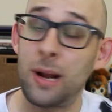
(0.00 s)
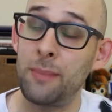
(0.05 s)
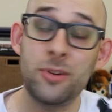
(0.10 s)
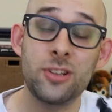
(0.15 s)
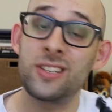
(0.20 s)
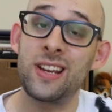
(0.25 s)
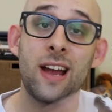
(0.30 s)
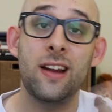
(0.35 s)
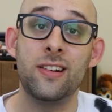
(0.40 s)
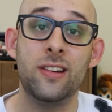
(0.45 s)
I'm
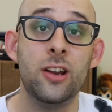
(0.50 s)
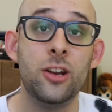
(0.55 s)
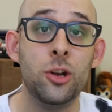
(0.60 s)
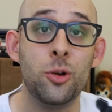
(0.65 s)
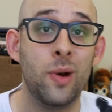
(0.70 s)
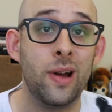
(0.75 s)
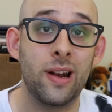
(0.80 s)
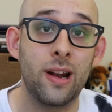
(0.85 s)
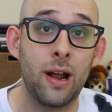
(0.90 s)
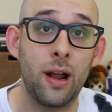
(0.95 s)
just getting
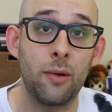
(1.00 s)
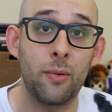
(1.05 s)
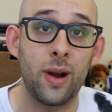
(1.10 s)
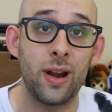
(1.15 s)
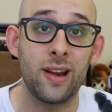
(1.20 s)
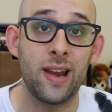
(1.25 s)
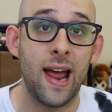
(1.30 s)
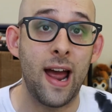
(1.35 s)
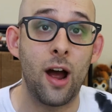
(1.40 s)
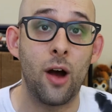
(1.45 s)
into it
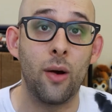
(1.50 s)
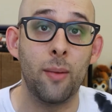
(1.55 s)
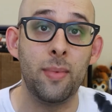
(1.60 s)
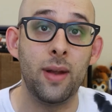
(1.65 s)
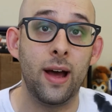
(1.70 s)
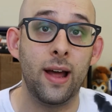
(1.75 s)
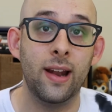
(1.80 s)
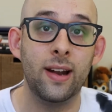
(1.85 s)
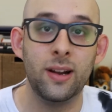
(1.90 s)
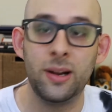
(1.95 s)
right now. I'm
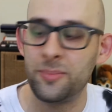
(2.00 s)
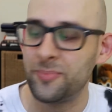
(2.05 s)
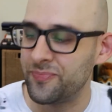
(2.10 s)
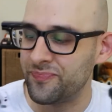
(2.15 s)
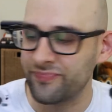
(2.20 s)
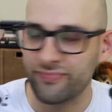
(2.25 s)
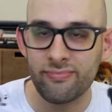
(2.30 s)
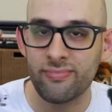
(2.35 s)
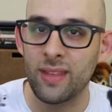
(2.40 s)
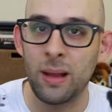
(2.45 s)
not
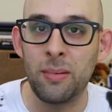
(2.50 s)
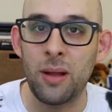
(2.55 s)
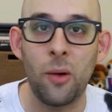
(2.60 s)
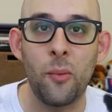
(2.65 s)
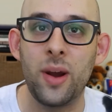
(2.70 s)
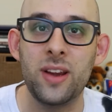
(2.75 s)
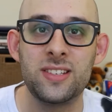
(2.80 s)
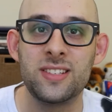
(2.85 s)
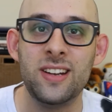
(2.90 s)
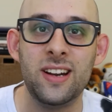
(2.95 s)

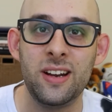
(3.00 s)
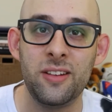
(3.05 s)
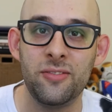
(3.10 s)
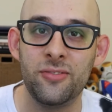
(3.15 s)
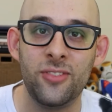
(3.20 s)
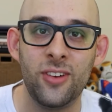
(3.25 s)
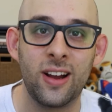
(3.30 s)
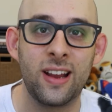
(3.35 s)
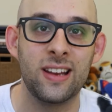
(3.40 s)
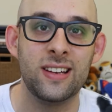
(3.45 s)
wasting any
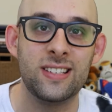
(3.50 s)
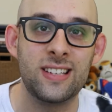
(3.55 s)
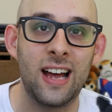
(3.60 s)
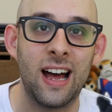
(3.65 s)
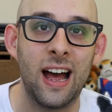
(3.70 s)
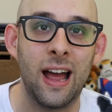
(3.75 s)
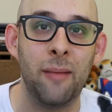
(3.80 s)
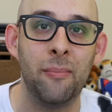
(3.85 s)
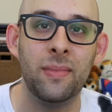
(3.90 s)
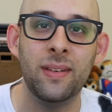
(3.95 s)
fucking
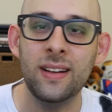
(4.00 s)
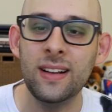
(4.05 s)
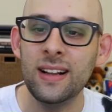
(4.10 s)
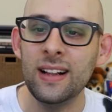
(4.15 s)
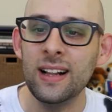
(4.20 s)
time.